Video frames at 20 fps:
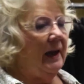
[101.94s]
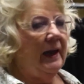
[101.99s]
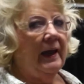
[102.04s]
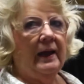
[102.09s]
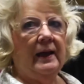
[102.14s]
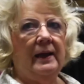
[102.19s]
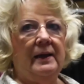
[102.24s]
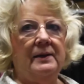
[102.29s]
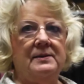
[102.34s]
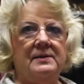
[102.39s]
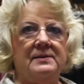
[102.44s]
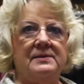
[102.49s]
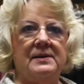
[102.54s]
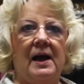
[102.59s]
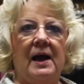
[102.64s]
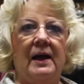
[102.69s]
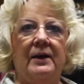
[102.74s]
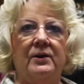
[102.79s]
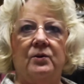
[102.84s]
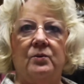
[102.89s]
a
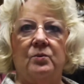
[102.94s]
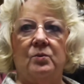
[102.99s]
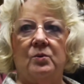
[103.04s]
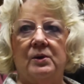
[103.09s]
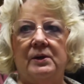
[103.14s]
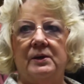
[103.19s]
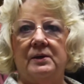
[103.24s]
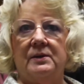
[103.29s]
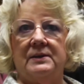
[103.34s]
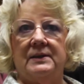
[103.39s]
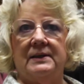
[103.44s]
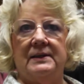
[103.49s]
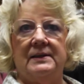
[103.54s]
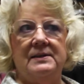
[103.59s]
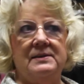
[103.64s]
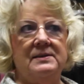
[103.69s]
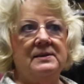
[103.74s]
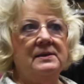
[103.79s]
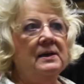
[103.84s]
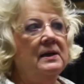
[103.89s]
designer
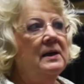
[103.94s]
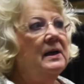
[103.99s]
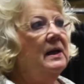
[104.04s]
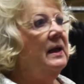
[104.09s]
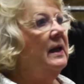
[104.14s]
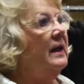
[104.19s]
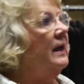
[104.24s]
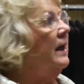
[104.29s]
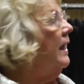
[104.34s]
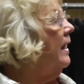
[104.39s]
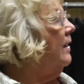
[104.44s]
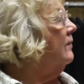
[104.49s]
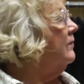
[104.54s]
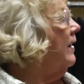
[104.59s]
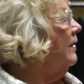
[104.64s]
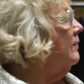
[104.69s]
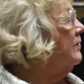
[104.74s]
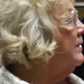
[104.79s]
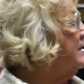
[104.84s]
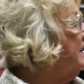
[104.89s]
royalties
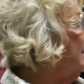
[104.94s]
every